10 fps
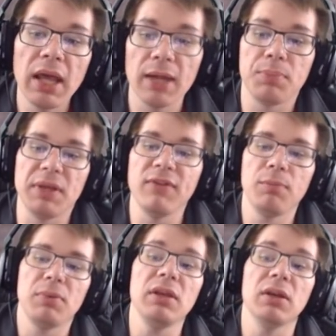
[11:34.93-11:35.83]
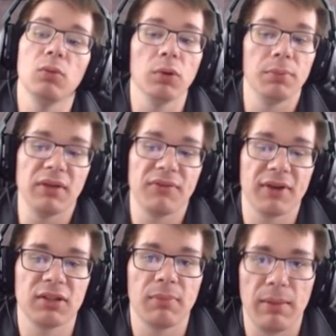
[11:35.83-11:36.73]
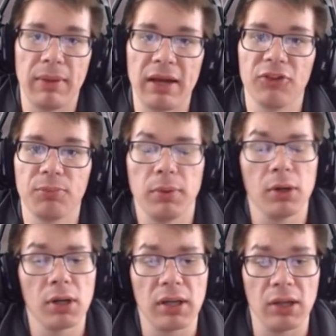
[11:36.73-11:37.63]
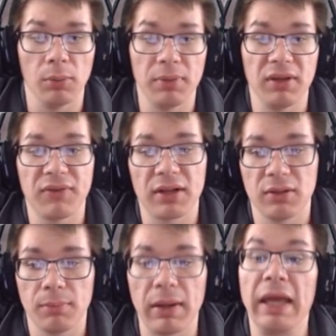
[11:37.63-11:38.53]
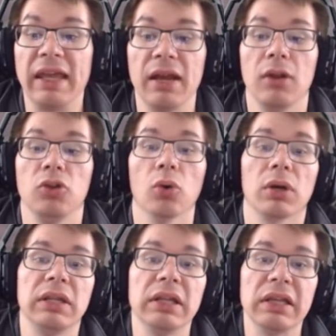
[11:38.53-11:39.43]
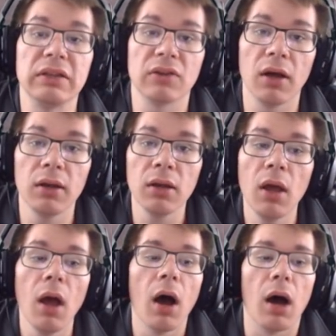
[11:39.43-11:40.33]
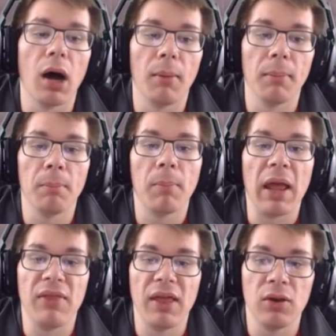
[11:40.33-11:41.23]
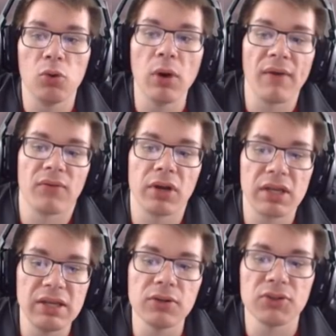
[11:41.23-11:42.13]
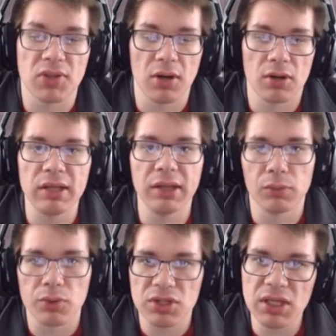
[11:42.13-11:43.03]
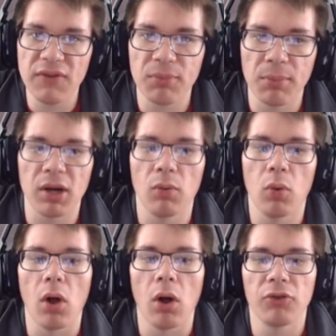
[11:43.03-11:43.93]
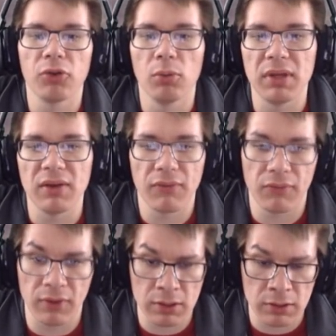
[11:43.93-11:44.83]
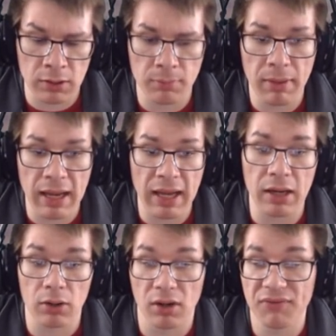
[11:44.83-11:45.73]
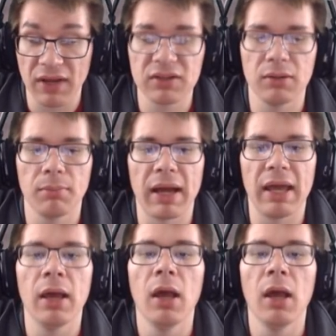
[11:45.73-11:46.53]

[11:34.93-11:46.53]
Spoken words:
In PvP, it will be affected by Battle Spirit. It will be affected by, again, your healing done, and then whoever it heals, their healing received, but it will also be afflicted by, or affected by,